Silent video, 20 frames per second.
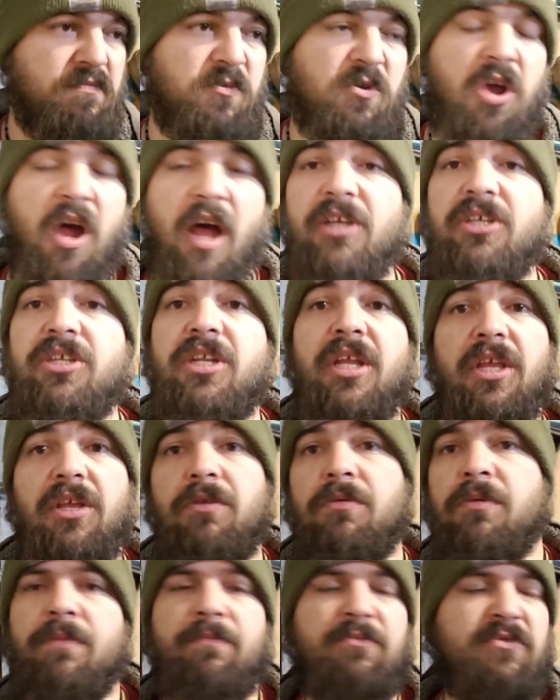costing
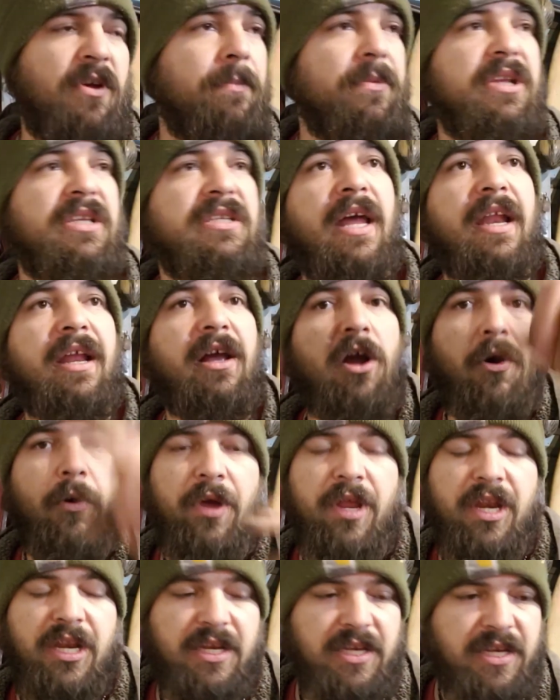you, somebody's got to go
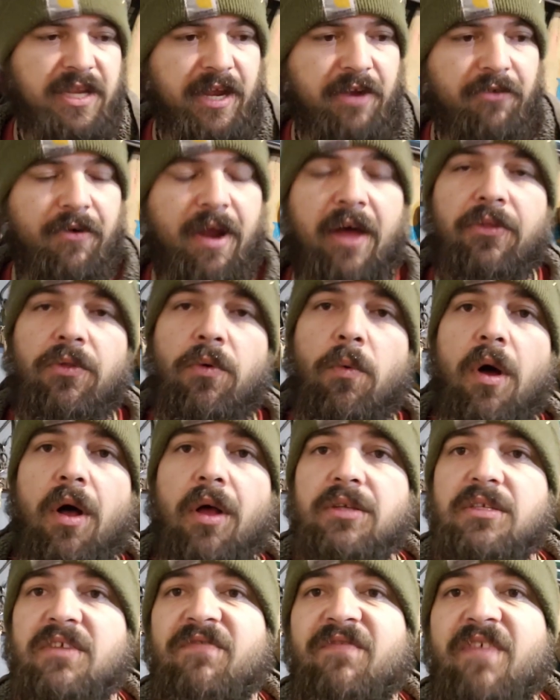in and dig around the
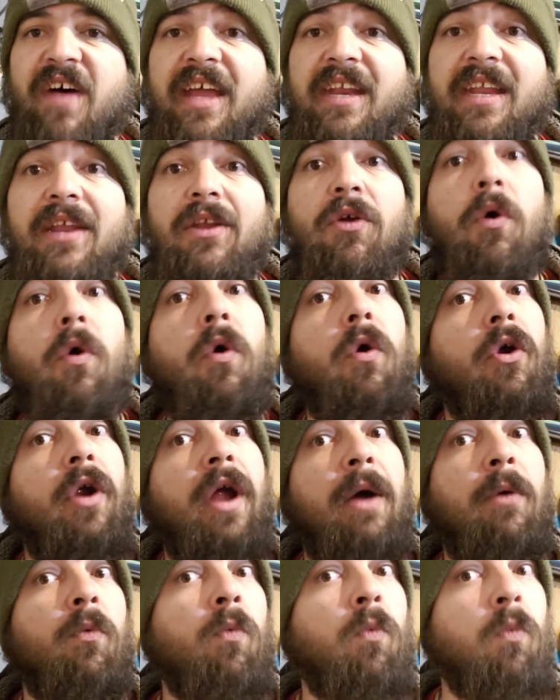walls to find it, or
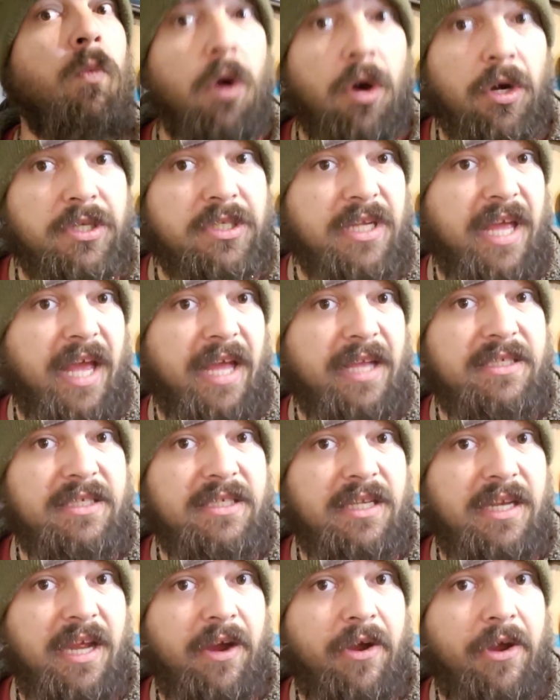at worst case
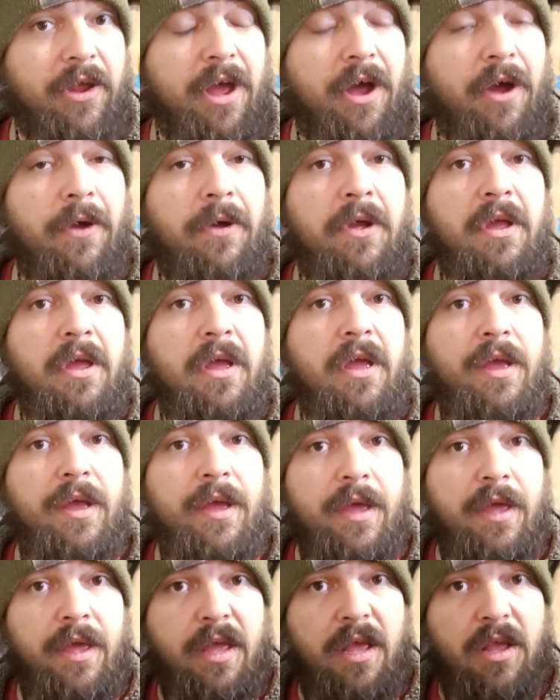scenario,
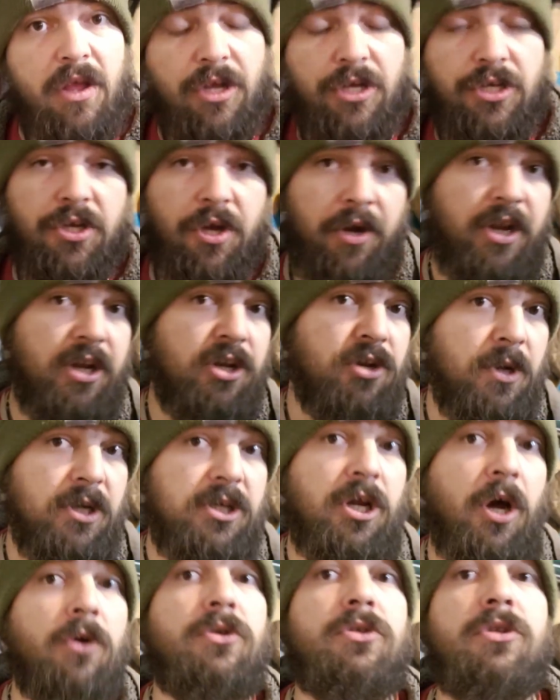could turn into a
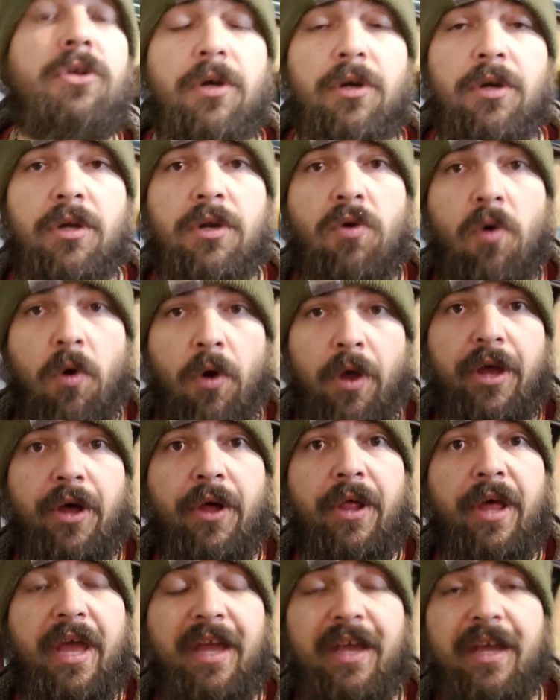toaster
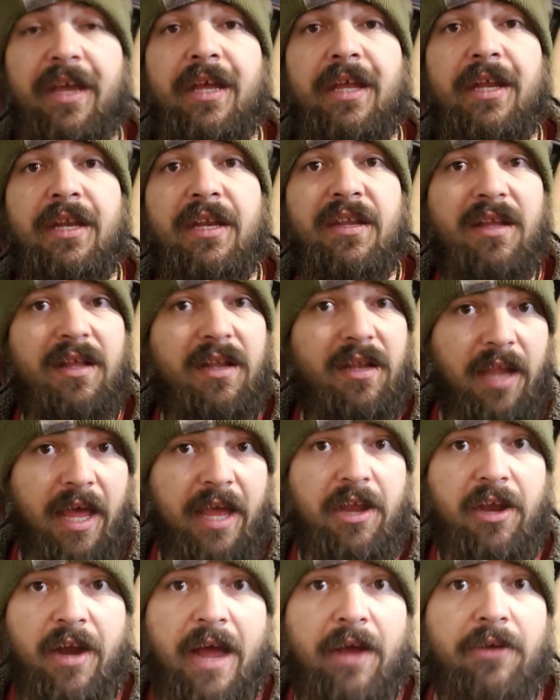coil and
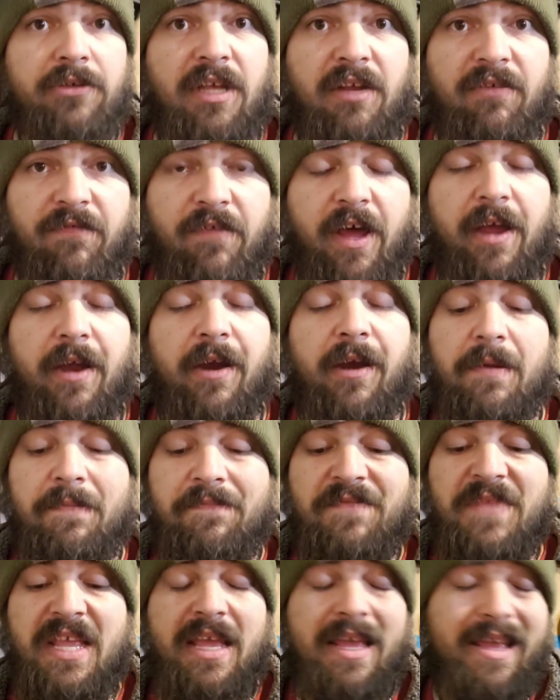light your house on fire.
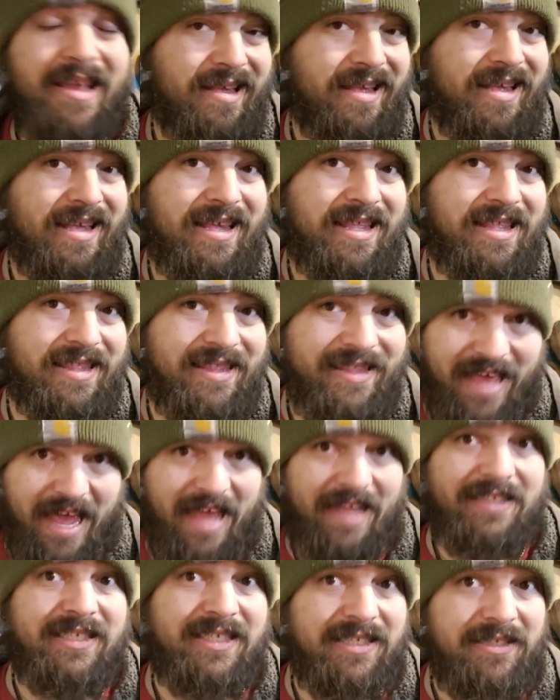
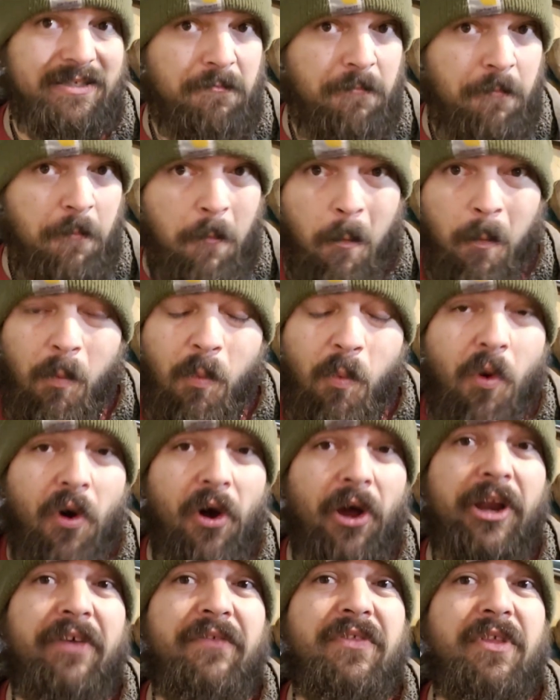That's
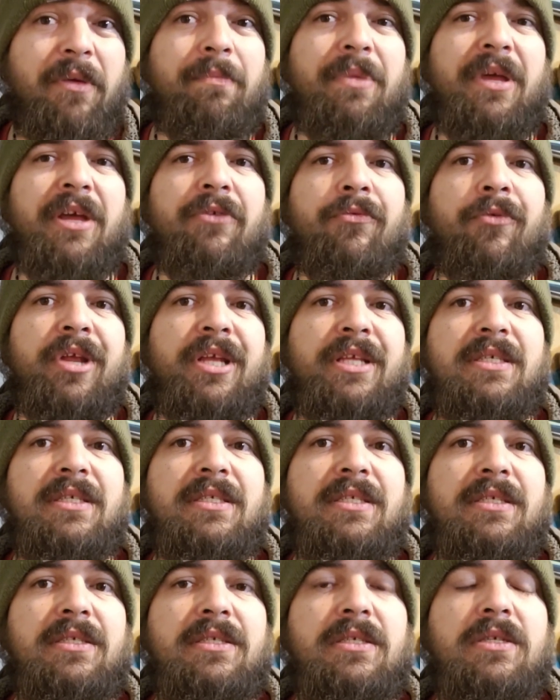one of the
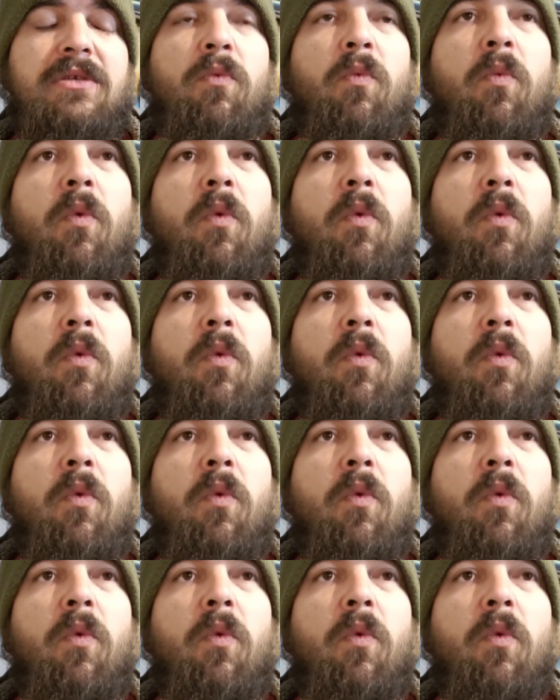reasons